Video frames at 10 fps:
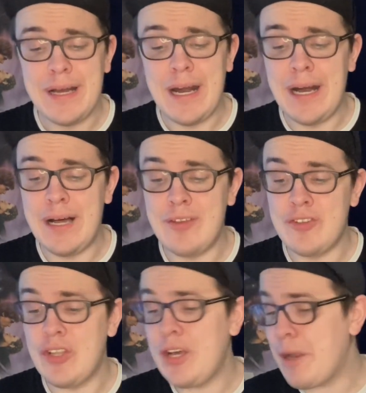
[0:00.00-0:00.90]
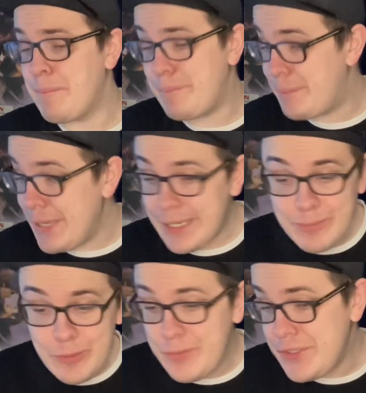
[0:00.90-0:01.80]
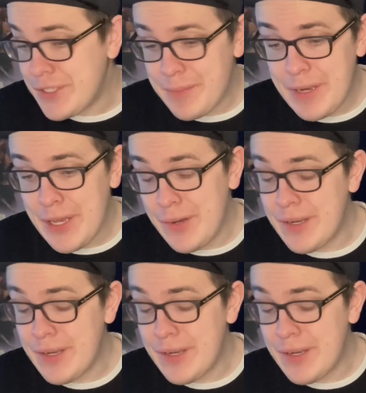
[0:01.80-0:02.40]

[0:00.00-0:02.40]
There's a lot of big movies coming out,